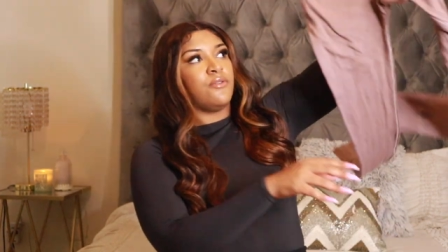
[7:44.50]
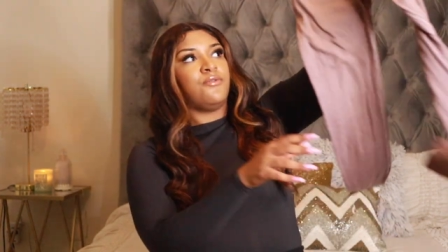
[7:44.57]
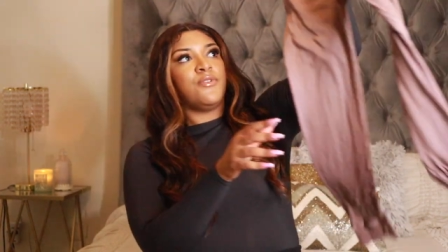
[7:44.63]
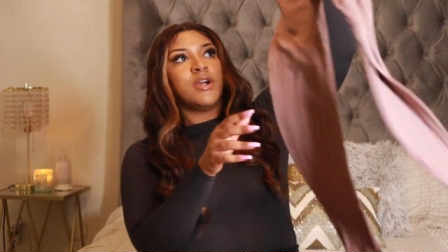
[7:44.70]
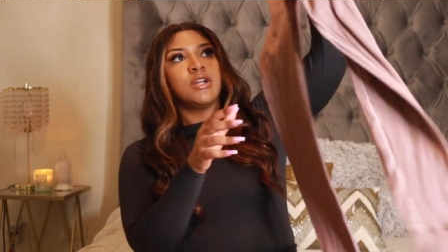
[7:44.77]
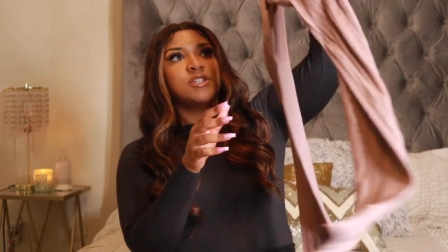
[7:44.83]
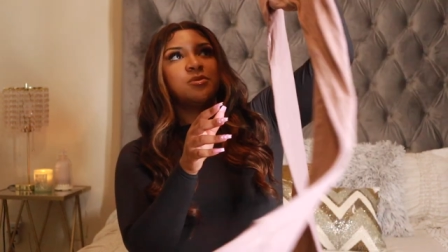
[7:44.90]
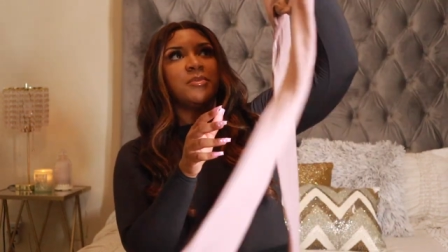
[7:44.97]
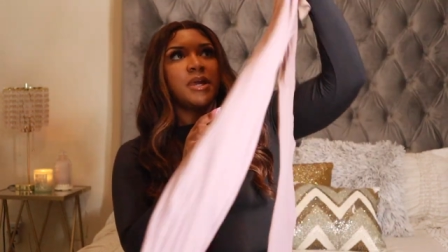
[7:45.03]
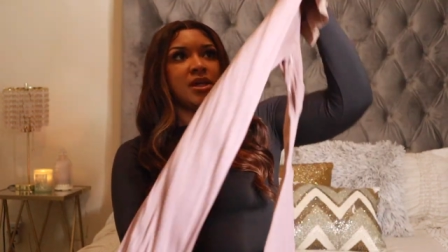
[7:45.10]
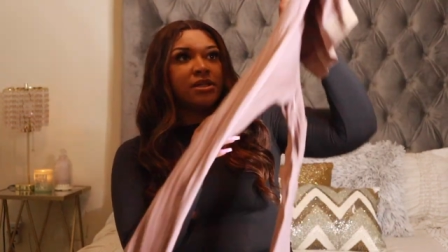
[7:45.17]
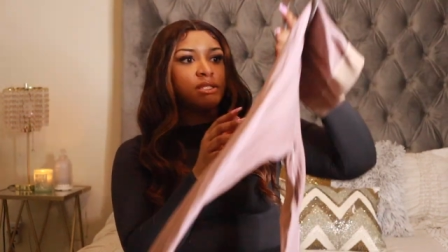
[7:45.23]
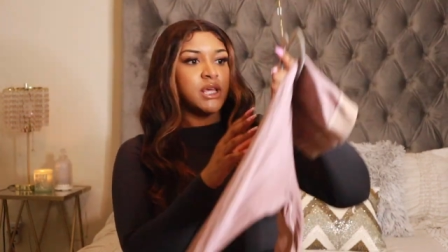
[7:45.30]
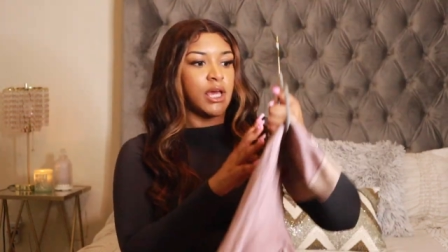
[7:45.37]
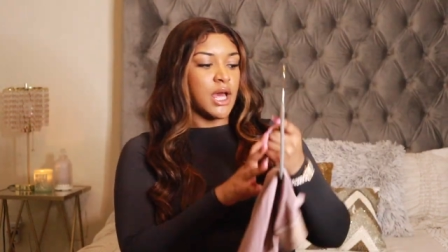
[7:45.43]
the first
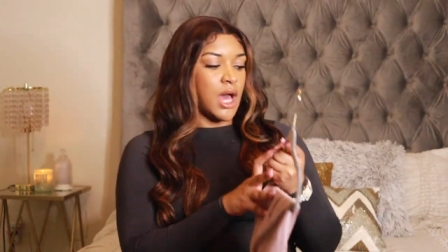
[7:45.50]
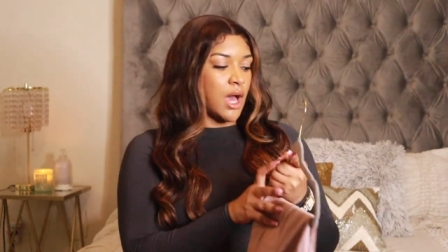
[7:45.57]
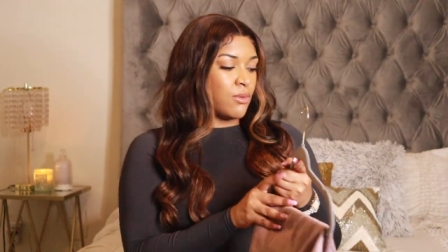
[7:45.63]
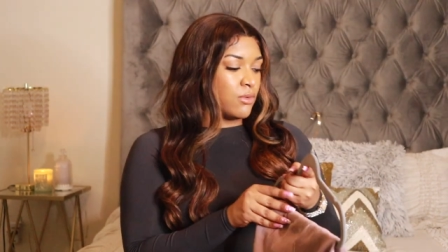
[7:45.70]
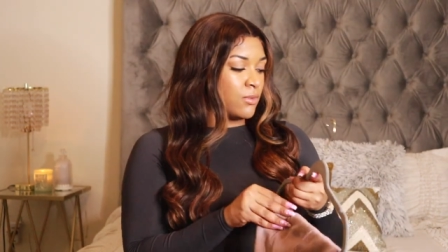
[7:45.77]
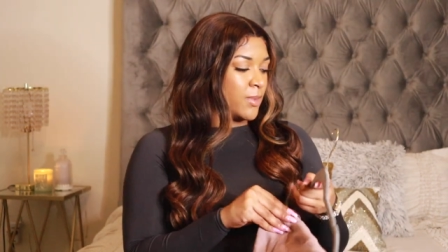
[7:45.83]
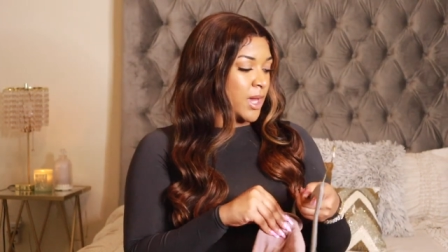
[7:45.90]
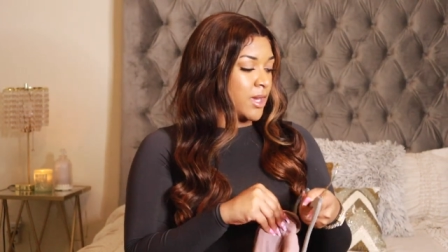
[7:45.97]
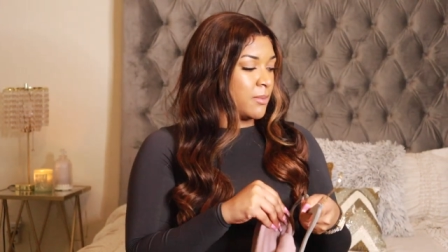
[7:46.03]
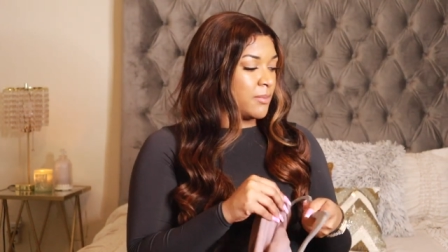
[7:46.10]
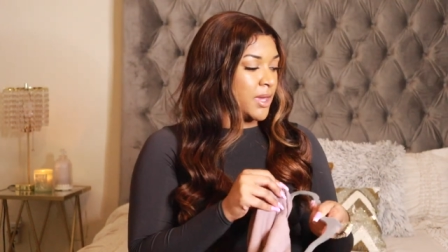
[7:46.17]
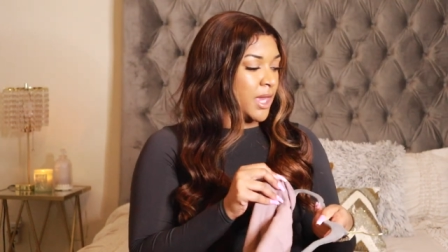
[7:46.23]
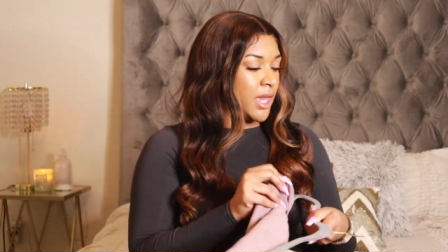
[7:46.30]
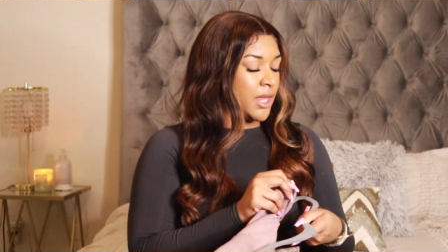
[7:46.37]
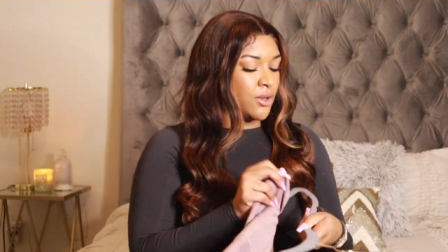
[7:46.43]
piece that I would
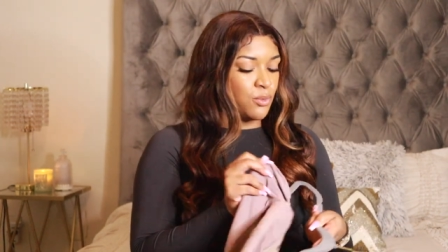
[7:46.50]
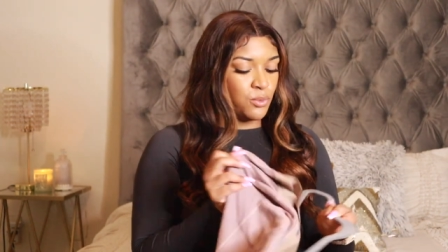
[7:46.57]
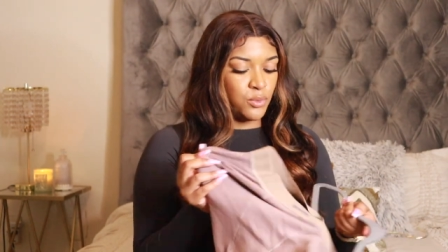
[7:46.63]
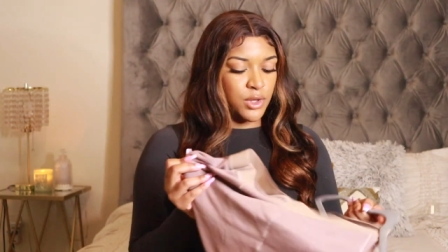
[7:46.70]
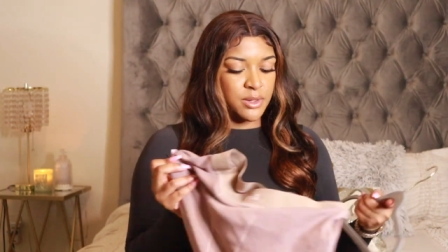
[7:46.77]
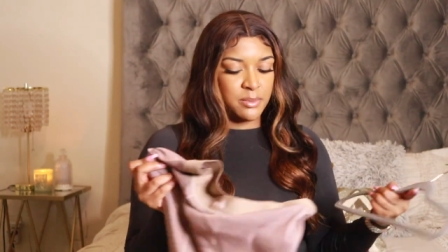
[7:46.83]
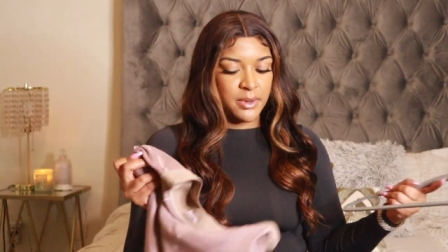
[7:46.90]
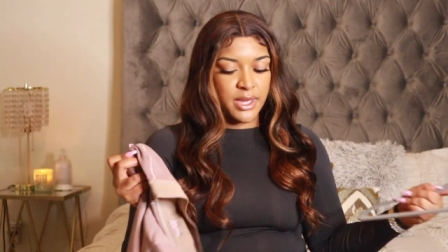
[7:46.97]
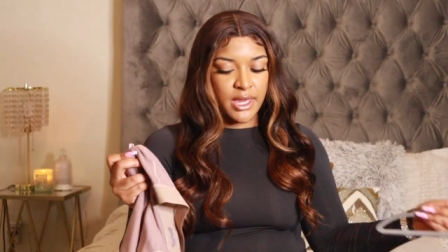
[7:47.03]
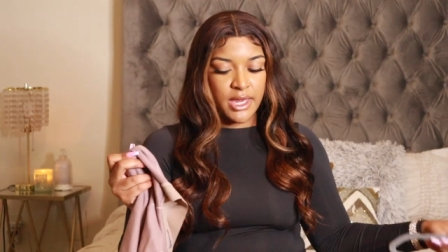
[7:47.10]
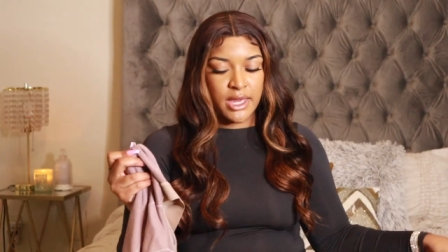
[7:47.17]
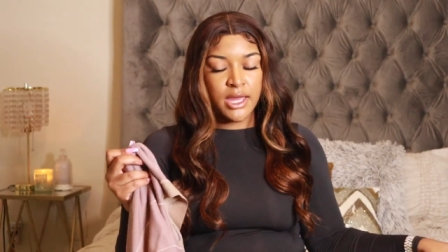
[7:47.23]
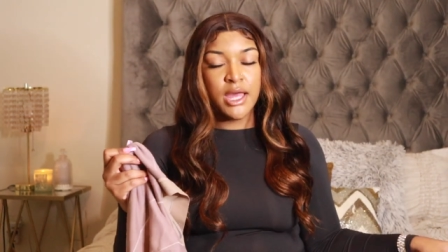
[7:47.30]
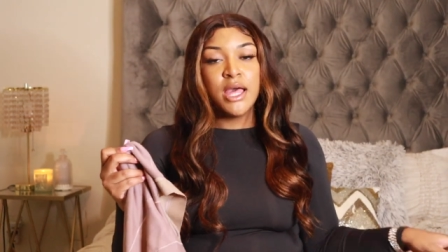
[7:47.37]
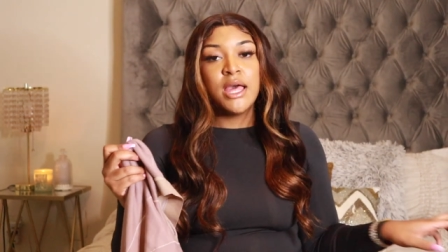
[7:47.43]
recommend would
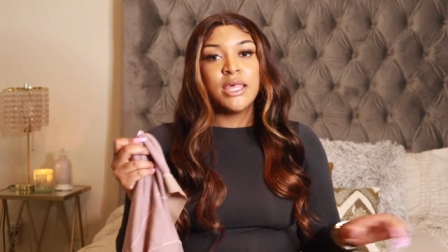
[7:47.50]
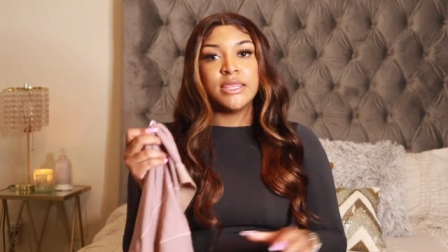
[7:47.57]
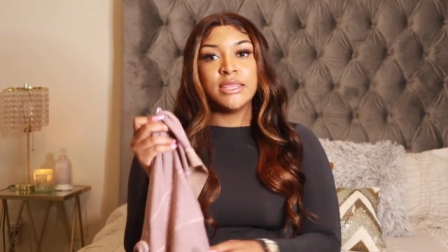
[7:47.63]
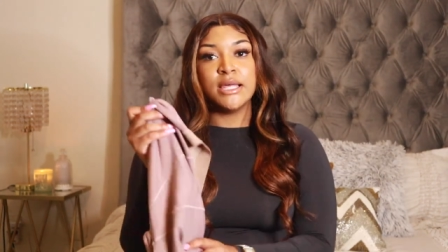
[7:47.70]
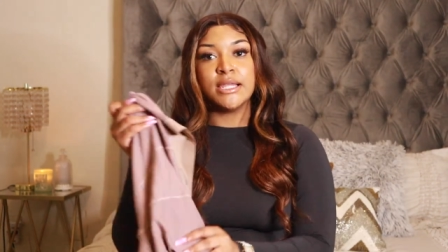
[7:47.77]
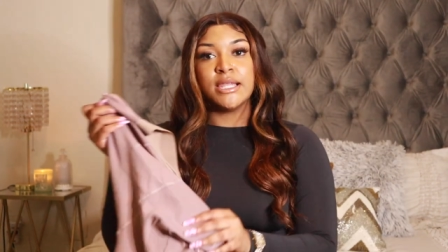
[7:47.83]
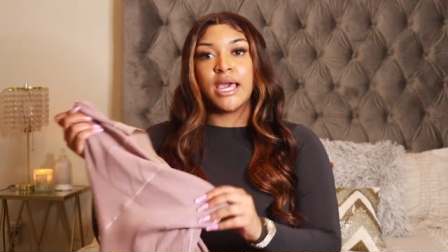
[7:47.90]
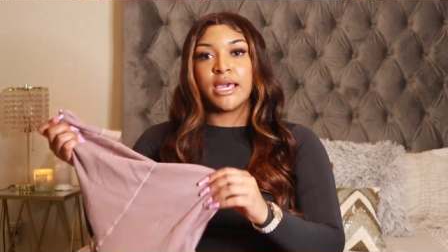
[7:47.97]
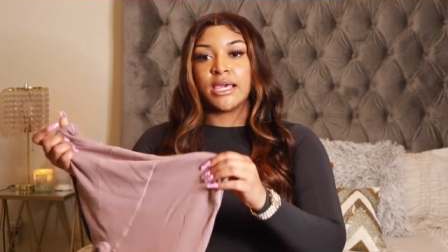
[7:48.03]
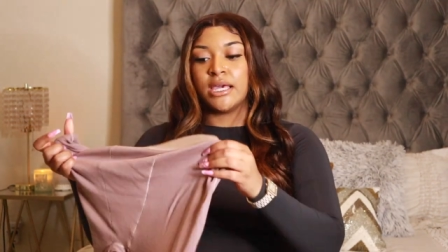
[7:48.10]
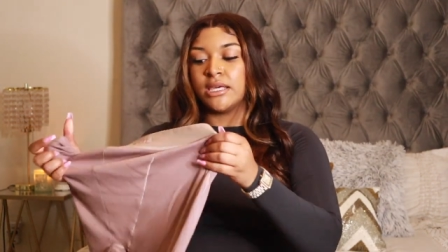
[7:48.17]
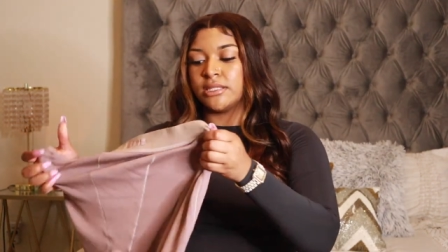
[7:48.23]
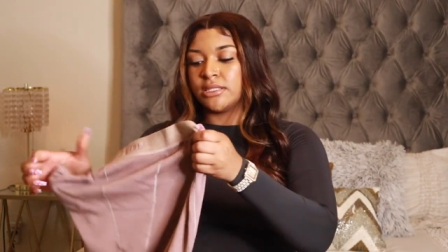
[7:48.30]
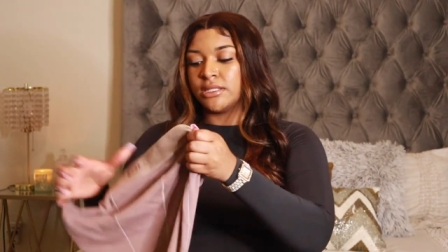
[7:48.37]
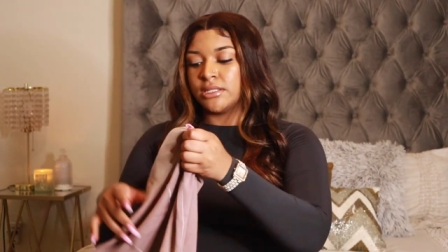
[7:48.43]
be the
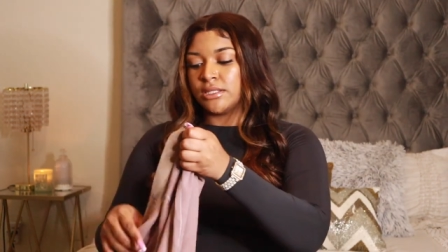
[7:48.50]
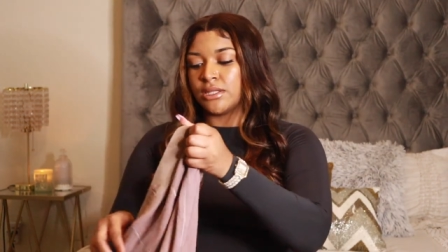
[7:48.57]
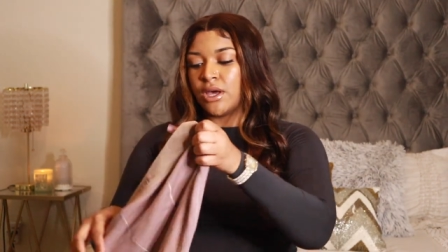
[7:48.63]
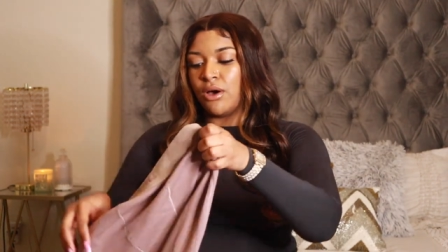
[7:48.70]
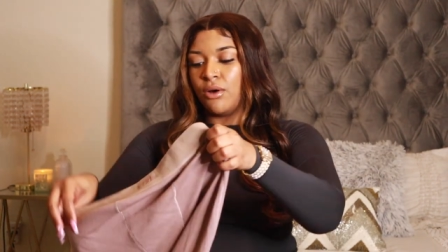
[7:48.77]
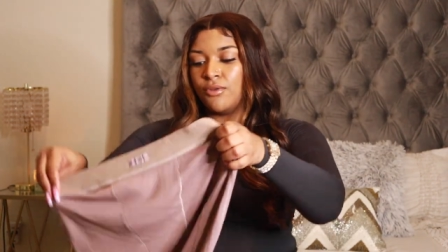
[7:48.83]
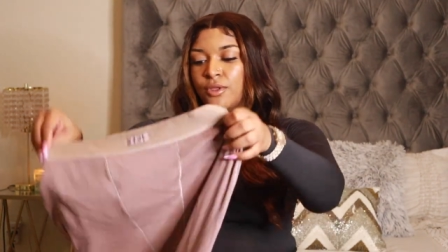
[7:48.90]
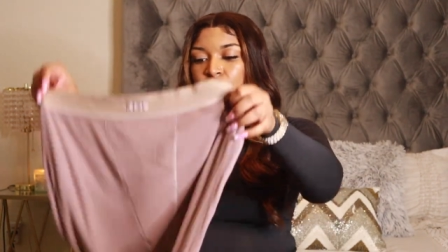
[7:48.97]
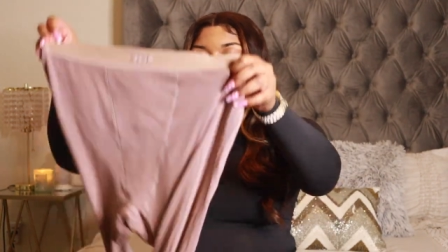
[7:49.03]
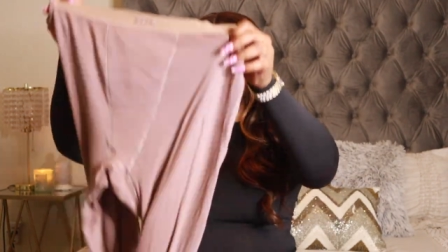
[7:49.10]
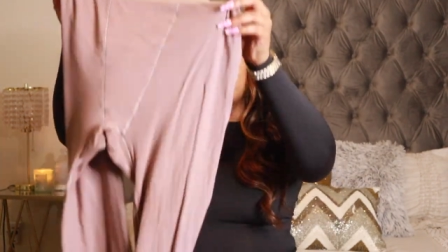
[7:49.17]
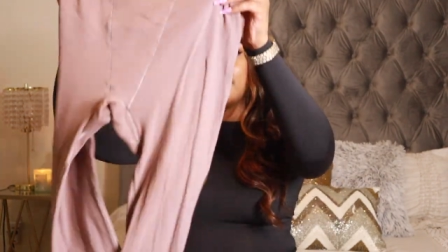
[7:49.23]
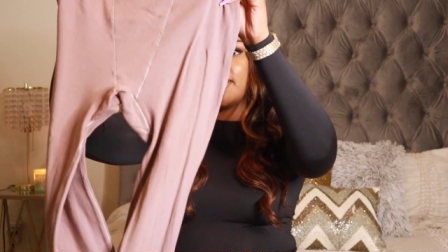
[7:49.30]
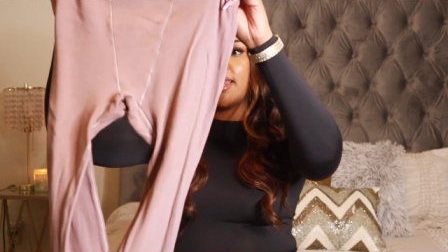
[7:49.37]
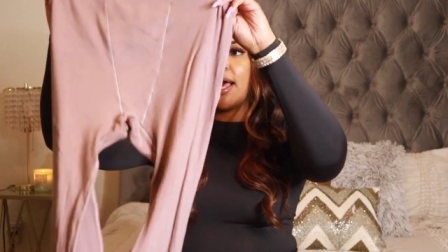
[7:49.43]
leggings. So the
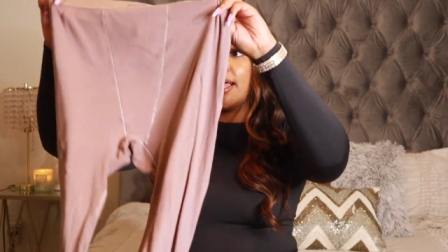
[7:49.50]
reason that